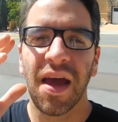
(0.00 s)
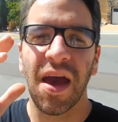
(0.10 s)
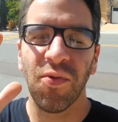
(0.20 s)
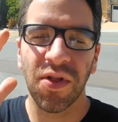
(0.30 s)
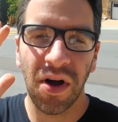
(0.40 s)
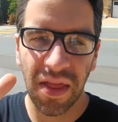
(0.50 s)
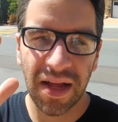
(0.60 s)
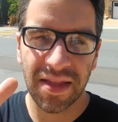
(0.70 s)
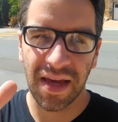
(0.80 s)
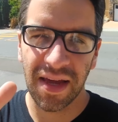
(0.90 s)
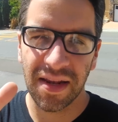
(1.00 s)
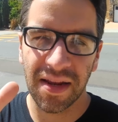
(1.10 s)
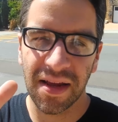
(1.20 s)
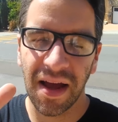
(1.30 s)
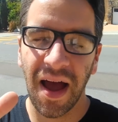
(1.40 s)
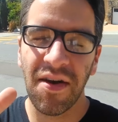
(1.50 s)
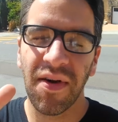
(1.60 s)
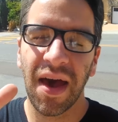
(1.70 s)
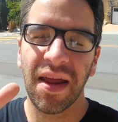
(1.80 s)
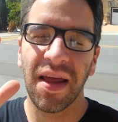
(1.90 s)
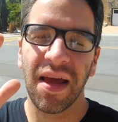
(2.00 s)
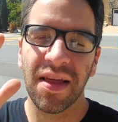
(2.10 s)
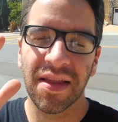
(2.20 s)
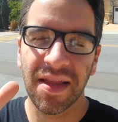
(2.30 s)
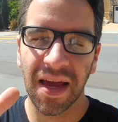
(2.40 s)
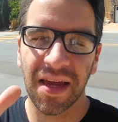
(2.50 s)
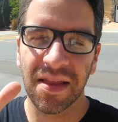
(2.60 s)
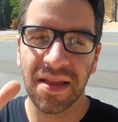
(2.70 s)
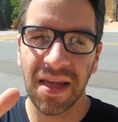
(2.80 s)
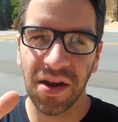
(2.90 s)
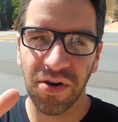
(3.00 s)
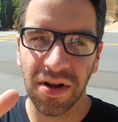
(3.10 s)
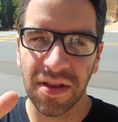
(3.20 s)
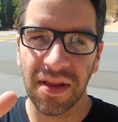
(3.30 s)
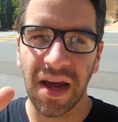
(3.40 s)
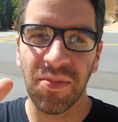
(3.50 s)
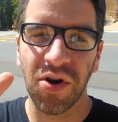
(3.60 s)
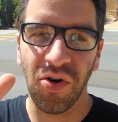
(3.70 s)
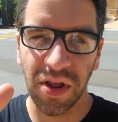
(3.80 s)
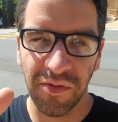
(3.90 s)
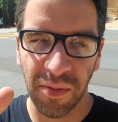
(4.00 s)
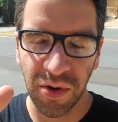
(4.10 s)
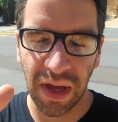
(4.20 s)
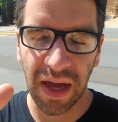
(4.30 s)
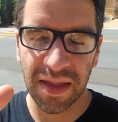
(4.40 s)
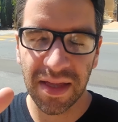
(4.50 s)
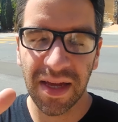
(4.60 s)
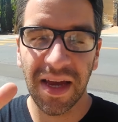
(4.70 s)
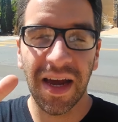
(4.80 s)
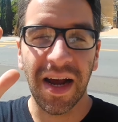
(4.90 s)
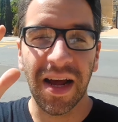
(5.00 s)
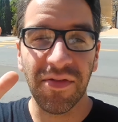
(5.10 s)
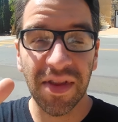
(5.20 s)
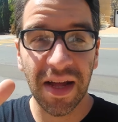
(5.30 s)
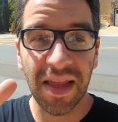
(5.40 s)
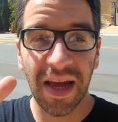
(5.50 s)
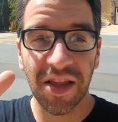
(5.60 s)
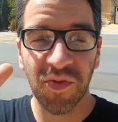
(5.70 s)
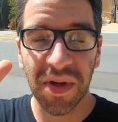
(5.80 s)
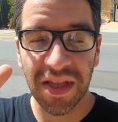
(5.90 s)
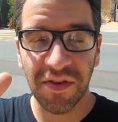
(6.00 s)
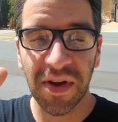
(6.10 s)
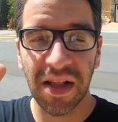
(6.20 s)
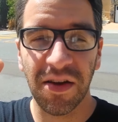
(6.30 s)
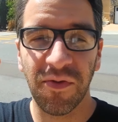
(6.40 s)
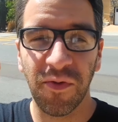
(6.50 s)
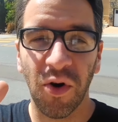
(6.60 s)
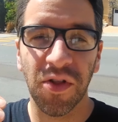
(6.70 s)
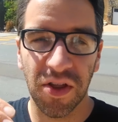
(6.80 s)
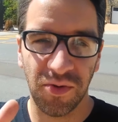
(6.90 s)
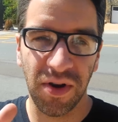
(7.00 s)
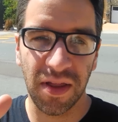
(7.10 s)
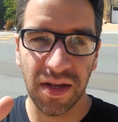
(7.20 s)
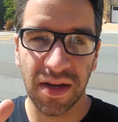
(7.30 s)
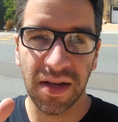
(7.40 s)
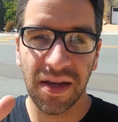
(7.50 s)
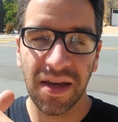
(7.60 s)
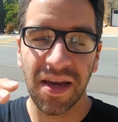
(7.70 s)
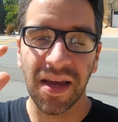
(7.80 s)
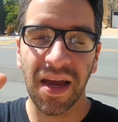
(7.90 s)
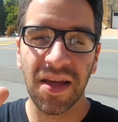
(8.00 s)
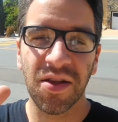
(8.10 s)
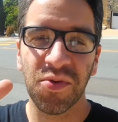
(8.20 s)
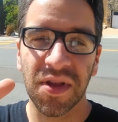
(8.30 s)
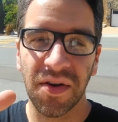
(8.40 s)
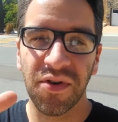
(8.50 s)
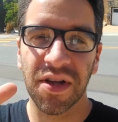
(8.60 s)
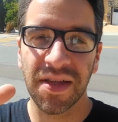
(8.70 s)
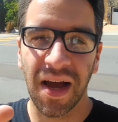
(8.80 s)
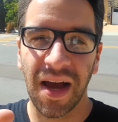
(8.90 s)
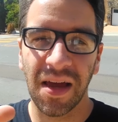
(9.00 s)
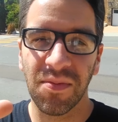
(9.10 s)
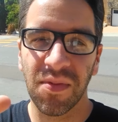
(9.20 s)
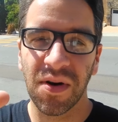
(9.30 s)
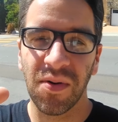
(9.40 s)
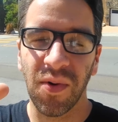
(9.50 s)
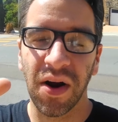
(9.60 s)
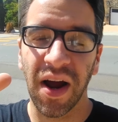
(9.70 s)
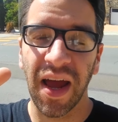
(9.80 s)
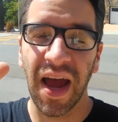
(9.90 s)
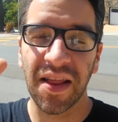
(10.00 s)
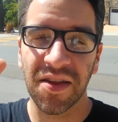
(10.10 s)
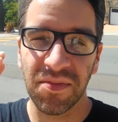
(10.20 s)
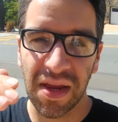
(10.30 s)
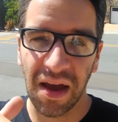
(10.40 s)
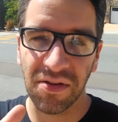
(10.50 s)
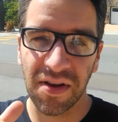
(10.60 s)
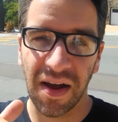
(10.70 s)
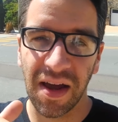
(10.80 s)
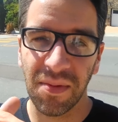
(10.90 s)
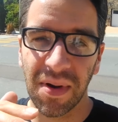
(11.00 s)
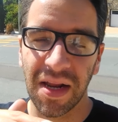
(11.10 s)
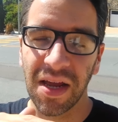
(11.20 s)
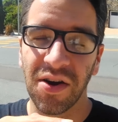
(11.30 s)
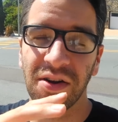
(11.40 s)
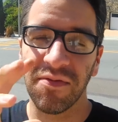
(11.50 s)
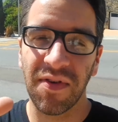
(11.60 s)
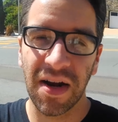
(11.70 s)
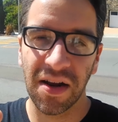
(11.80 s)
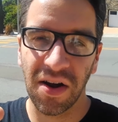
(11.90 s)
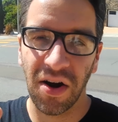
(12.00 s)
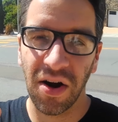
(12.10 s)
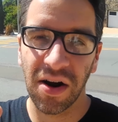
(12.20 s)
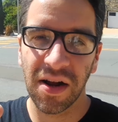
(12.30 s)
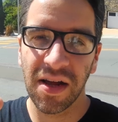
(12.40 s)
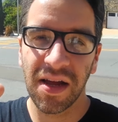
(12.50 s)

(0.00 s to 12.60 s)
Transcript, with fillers: And with all that said, I've had a second secret that I've been holding from you guys. And I've done that specifically for this reason. In case there was ever a time where I had some downtime and I couldn't find a car,